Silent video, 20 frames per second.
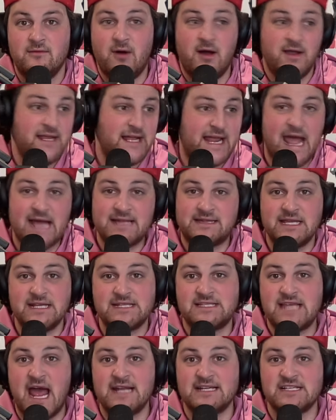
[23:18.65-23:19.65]
Well, you get
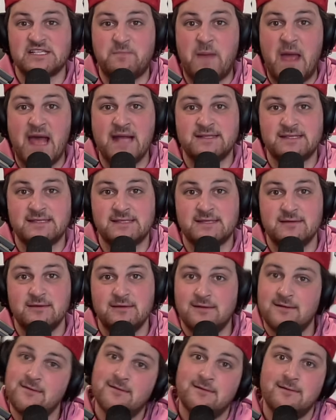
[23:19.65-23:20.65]
this out of Spence?
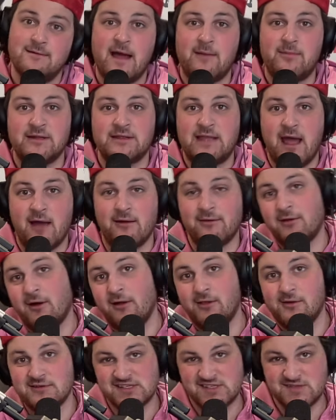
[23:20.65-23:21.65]
How about that? I
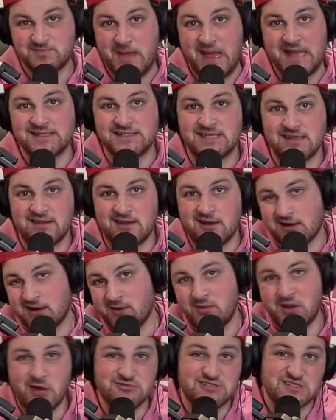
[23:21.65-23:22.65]
throw a little Spence in there.
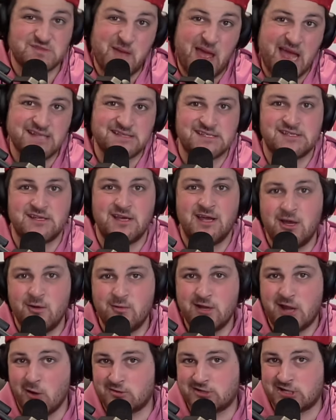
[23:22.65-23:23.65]
Can we go Spence?
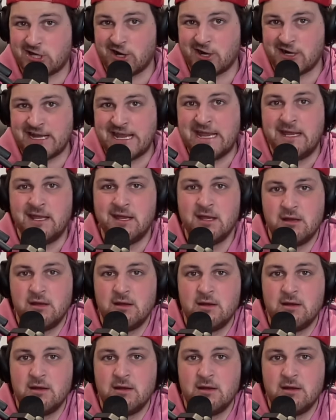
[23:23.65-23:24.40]
We go Turney?